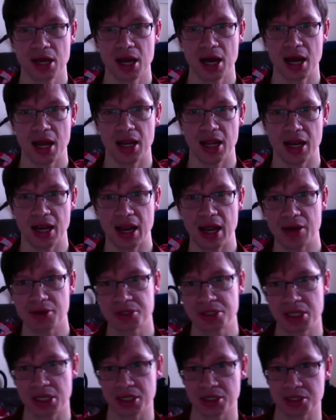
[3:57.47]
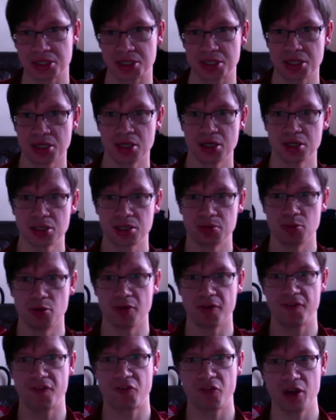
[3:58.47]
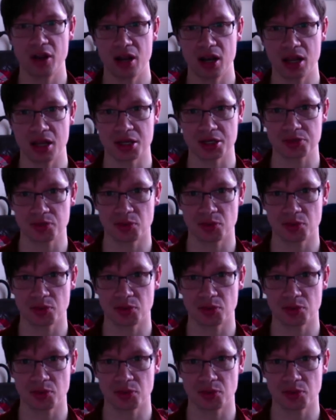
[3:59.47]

and it allows things to move freely as